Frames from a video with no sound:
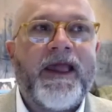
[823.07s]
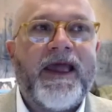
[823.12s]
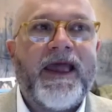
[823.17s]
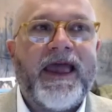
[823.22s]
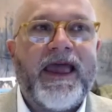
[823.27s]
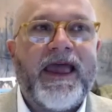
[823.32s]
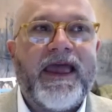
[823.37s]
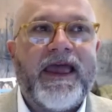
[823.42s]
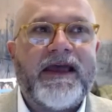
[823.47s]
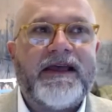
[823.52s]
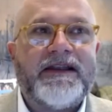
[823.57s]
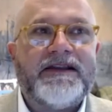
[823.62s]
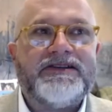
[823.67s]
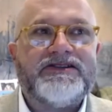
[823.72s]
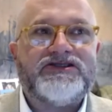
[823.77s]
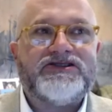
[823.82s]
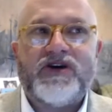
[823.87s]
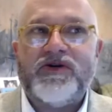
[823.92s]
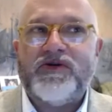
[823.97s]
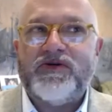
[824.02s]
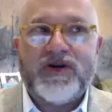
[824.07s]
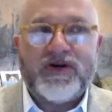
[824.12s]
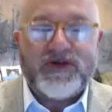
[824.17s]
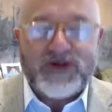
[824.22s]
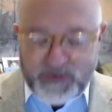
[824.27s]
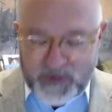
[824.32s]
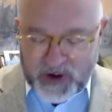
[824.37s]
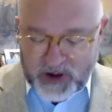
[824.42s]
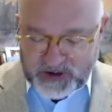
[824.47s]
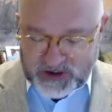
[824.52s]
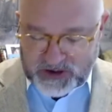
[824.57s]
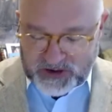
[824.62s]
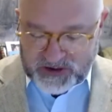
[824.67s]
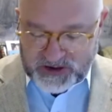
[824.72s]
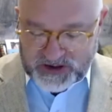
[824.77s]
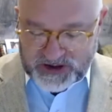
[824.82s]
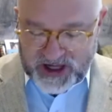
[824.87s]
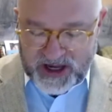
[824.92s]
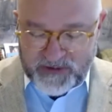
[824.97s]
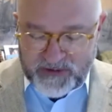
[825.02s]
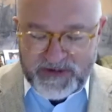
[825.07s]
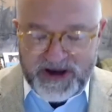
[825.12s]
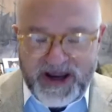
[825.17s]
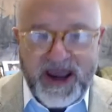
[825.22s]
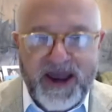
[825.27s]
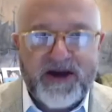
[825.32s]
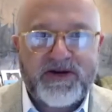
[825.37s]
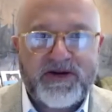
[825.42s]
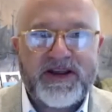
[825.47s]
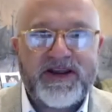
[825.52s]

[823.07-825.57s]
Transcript: and so those posters came down.